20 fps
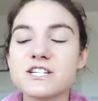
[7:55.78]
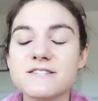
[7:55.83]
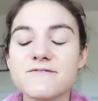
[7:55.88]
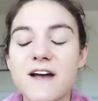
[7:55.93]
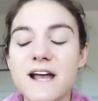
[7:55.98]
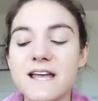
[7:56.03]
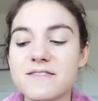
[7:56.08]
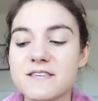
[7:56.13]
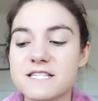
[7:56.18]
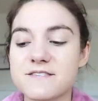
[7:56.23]
just
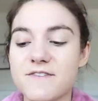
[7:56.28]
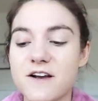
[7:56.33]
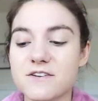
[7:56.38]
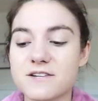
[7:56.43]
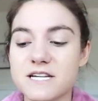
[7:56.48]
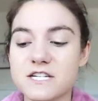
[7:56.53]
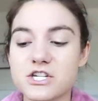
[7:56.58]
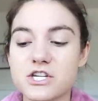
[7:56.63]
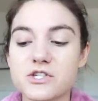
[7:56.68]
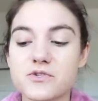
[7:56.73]
find this
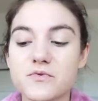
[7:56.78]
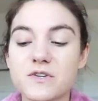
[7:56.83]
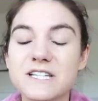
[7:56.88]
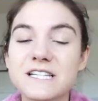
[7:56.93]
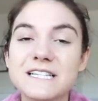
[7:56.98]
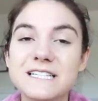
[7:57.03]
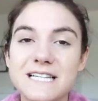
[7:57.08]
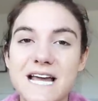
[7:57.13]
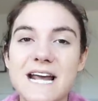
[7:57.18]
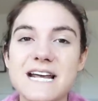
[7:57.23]
foundation's
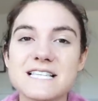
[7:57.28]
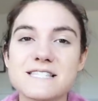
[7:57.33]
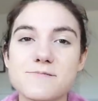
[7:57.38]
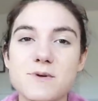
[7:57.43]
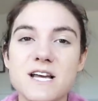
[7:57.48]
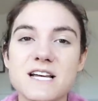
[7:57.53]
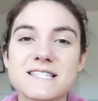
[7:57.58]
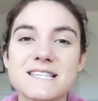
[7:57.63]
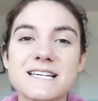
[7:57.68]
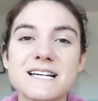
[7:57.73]
really nice
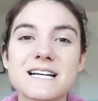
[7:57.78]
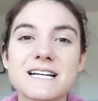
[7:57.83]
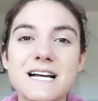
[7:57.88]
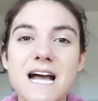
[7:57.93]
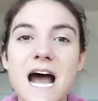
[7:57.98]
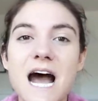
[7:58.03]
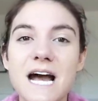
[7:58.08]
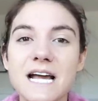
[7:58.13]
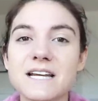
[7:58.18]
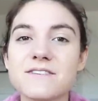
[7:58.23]
because it
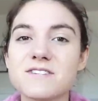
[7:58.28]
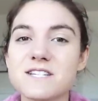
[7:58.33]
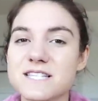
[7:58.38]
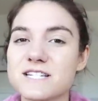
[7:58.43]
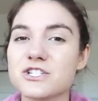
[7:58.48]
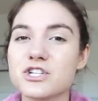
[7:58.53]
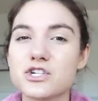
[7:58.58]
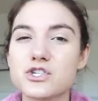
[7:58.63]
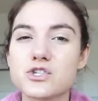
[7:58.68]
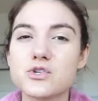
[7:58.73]
kind of
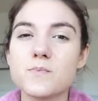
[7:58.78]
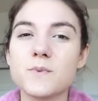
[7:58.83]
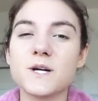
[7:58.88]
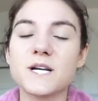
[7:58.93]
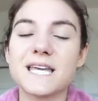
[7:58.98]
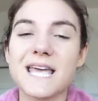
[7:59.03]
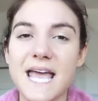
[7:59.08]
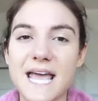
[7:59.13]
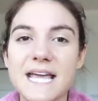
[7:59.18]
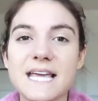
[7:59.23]
doesn't look
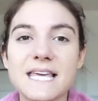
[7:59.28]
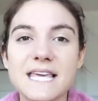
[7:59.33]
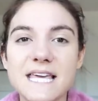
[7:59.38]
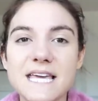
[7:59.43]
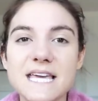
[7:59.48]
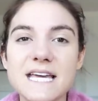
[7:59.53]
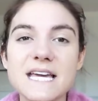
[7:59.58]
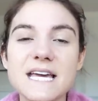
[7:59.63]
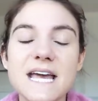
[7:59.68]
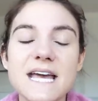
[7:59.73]
super
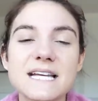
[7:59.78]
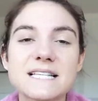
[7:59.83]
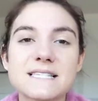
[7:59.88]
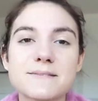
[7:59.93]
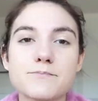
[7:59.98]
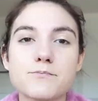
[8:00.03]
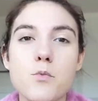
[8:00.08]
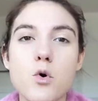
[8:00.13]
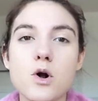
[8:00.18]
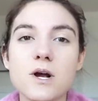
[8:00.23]
cakey.
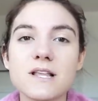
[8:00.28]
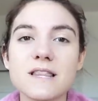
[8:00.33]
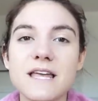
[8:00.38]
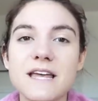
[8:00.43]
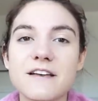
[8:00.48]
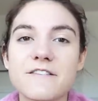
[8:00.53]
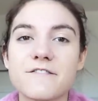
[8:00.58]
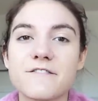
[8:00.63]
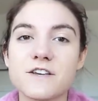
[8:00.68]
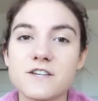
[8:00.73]
It's more
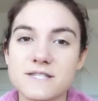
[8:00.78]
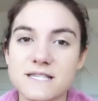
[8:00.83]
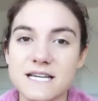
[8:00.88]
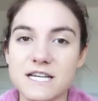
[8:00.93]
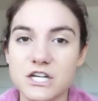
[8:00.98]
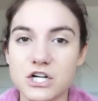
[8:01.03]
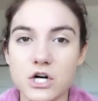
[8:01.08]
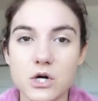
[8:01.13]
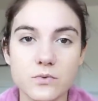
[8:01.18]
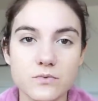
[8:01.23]
like feels
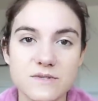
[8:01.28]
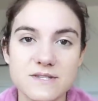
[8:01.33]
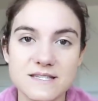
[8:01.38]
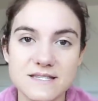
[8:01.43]
like your own